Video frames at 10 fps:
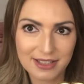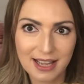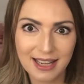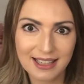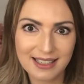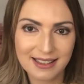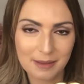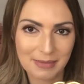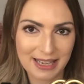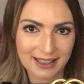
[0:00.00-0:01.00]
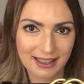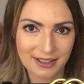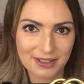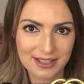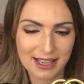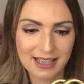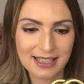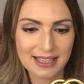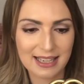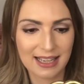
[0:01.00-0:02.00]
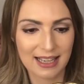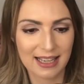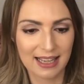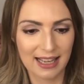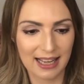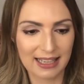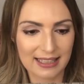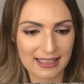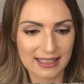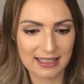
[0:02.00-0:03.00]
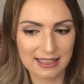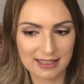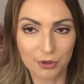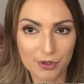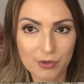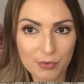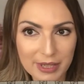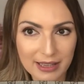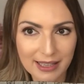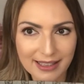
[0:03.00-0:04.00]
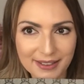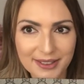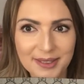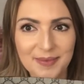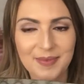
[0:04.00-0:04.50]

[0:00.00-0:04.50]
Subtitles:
side, the black leather side, and it is of course real leather,